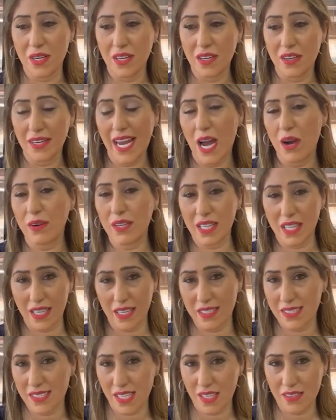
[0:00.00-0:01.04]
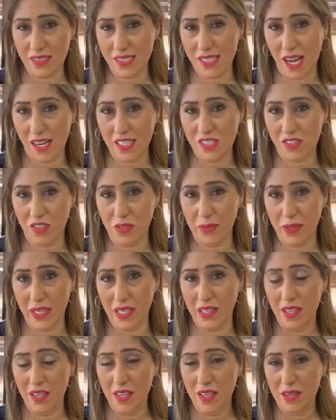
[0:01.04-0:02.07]
calculating sales tax for
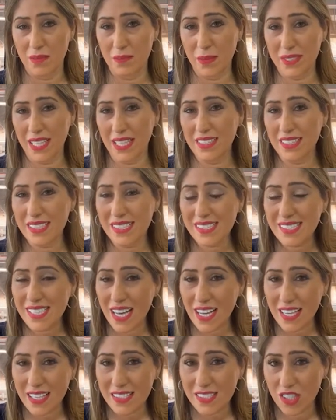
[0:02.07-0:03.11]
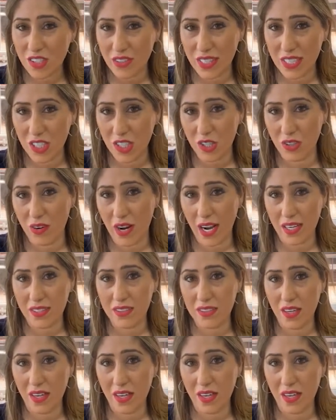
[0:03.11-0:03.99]
me, but then the settings are incorrect.